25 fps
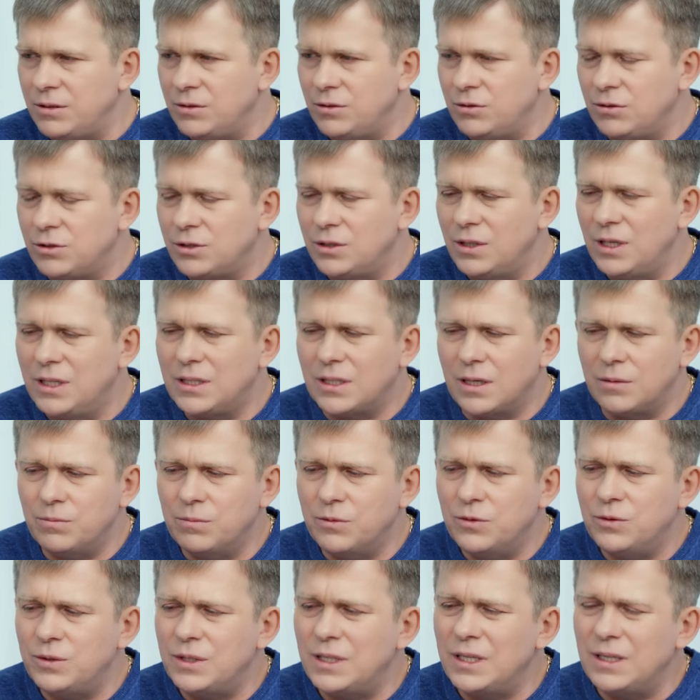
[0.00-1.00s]
it's
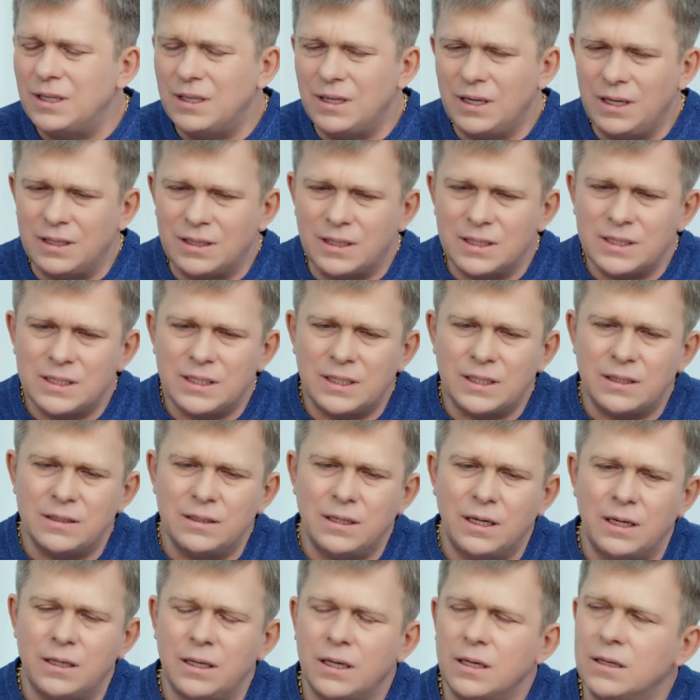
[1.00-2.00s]
torment and suffering,
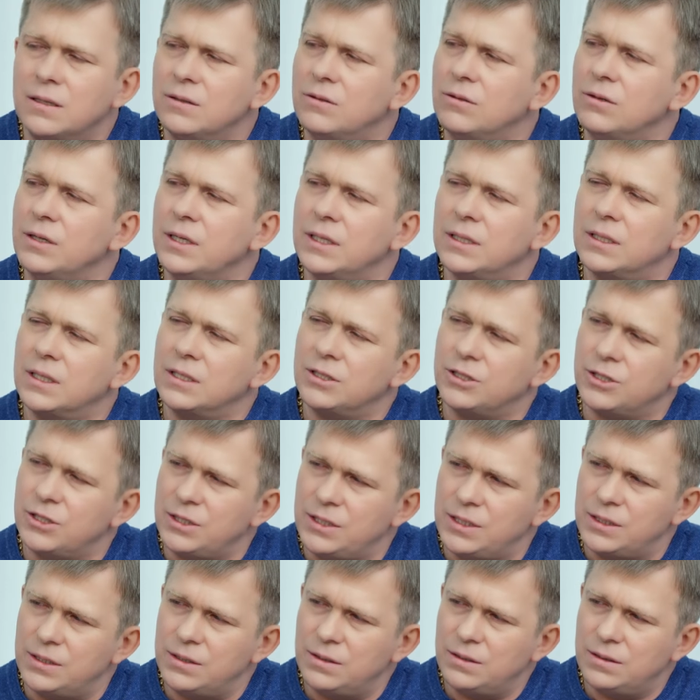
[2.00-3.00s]
but it is
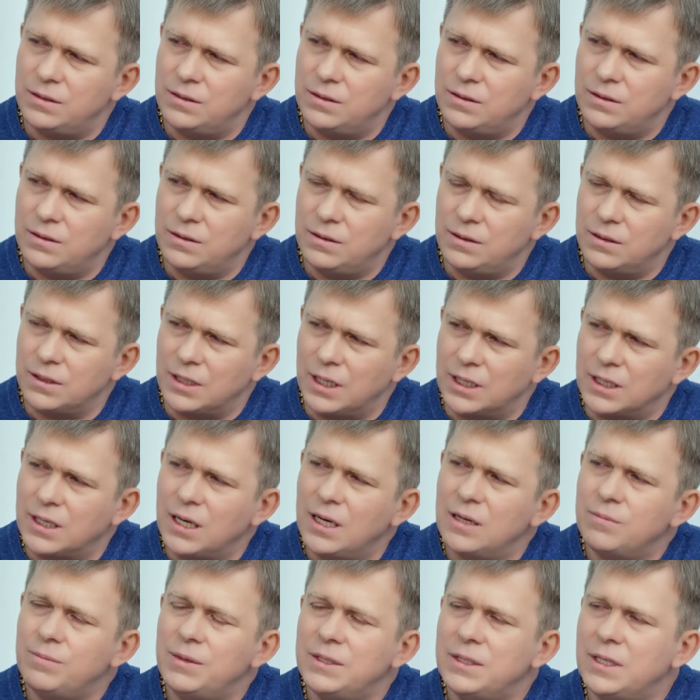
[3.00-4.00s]
life. No
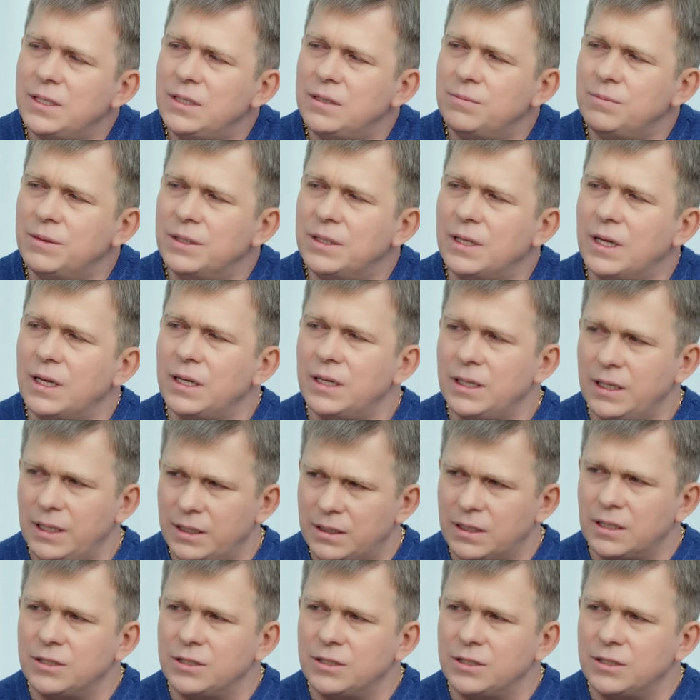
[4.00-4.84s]
matter what it is life.